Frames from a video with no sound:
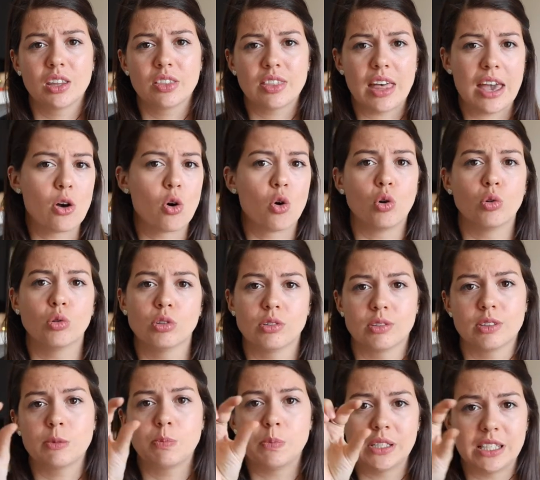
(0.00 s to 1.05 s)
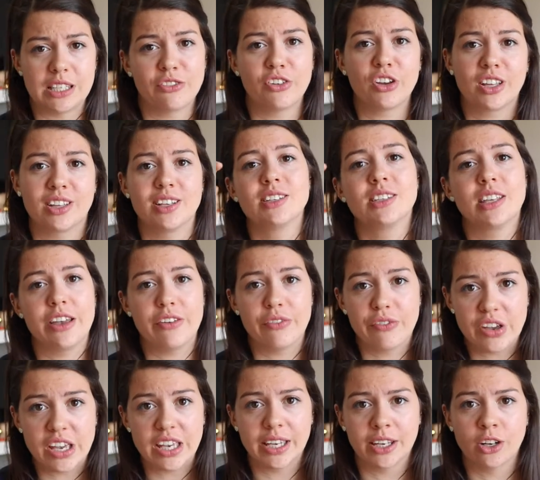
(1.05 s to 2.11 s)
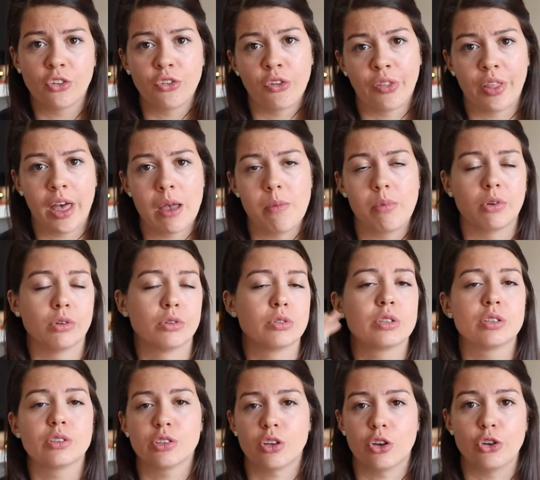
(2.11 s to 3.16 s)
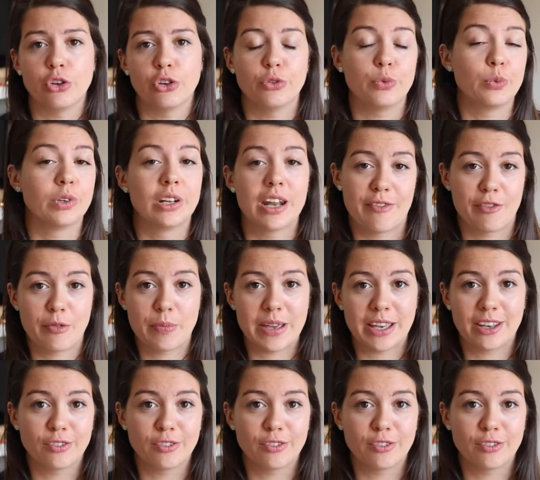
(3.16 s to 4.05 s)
they all specifically say vegan on the labels, so you will never be